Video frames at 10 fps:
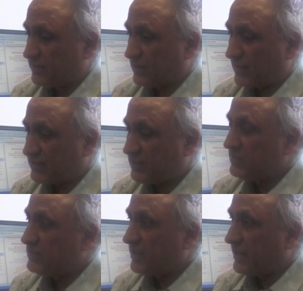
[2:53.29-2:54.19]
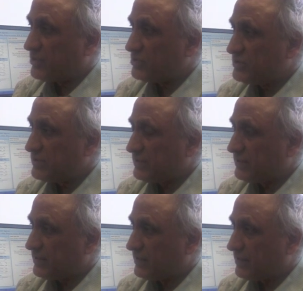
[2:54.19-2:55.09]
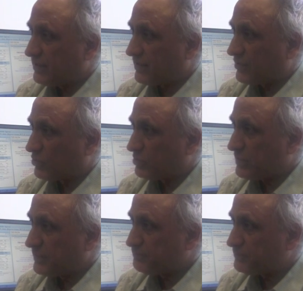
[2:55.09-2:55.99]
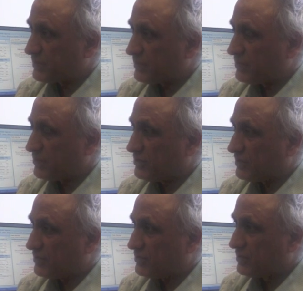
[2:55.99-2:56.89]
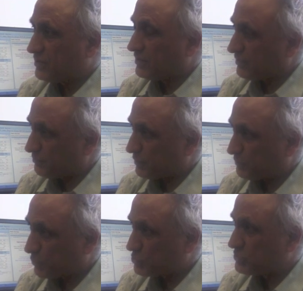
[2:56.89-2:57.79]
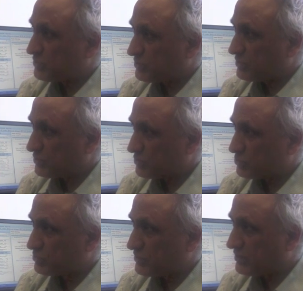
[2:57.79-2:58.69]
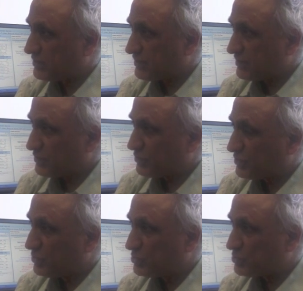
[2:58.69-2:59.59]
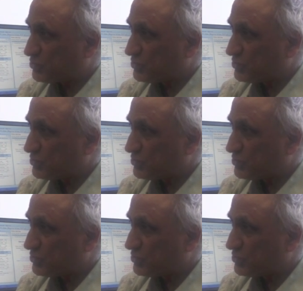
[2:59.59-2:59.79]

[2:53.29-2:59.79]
Lastly, the energy economy, it's in proportion to the CO2.